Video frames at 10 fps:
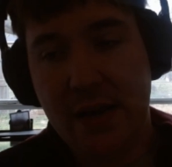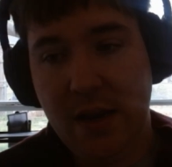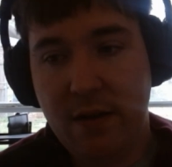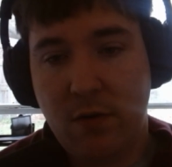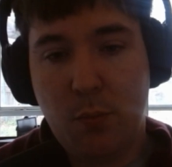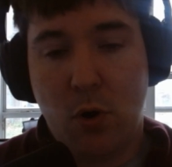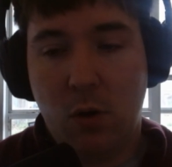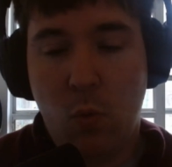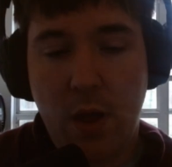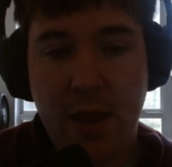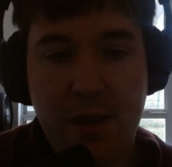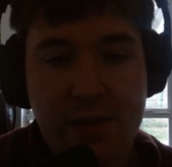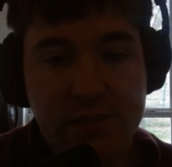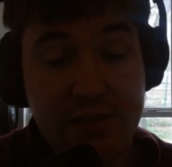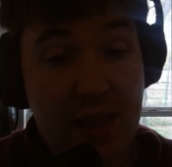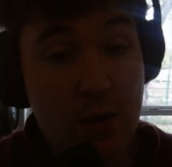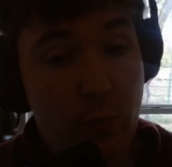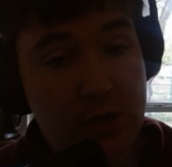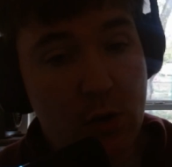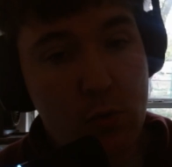ending for part 1, is again,
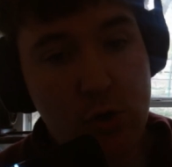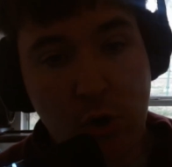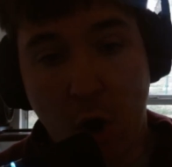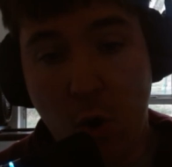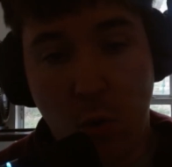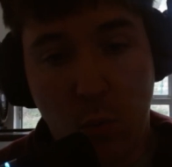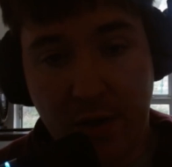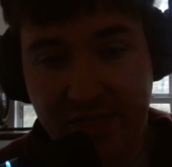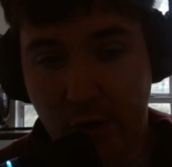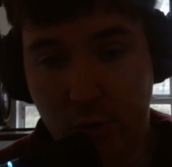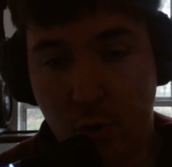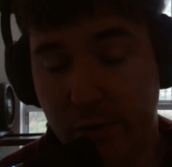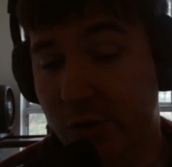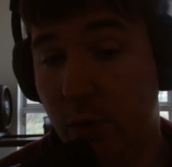we don't know what their goal is.